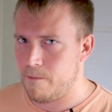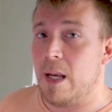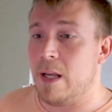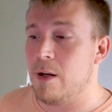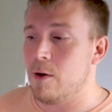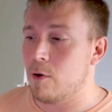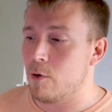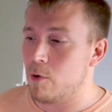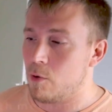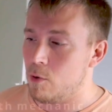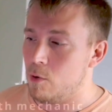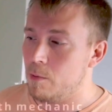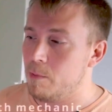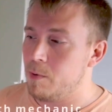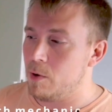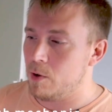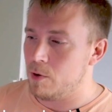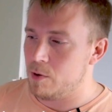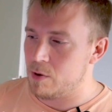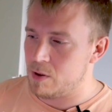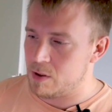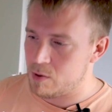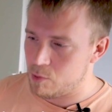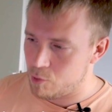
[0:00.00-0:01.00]
In group
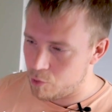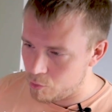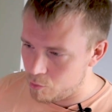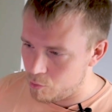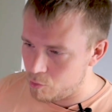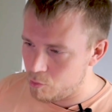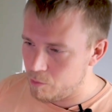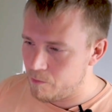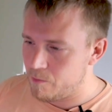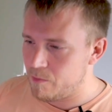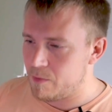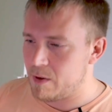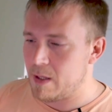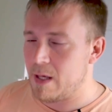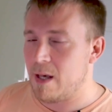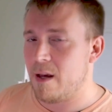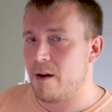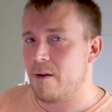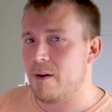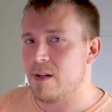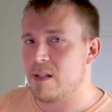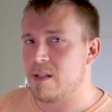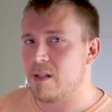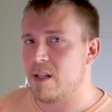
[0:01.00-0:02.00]
2,
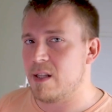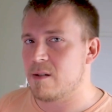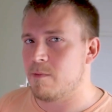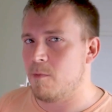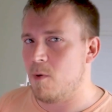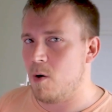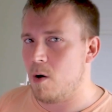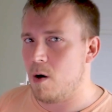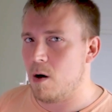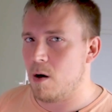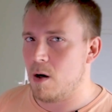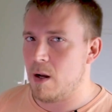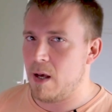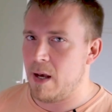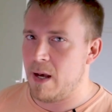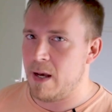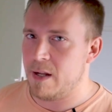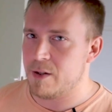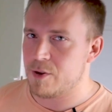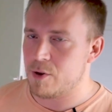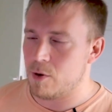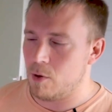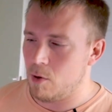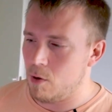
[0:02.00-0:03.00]
there is the small
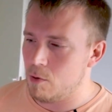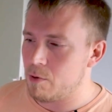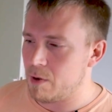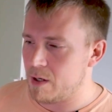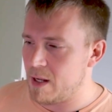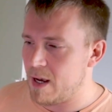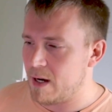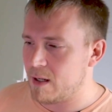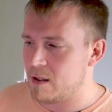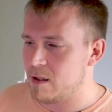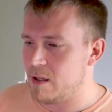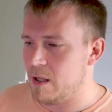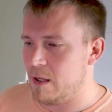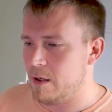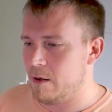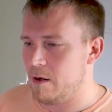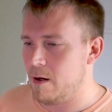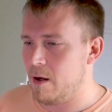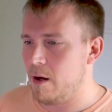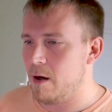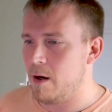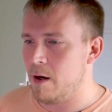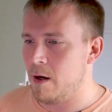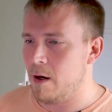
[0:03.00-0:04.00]
and slow
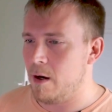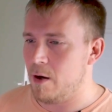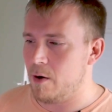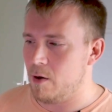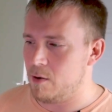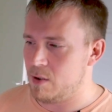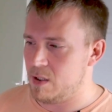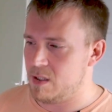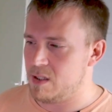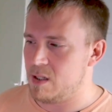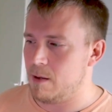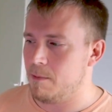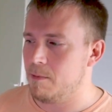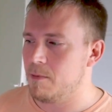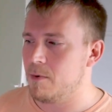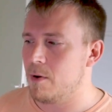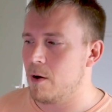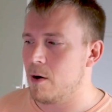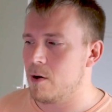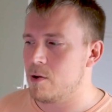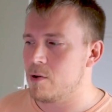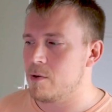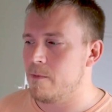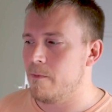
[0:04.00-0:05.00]
reacting
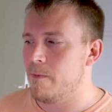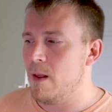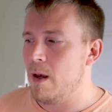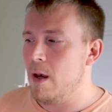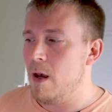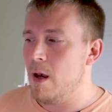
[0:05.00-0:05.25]
nociceptors,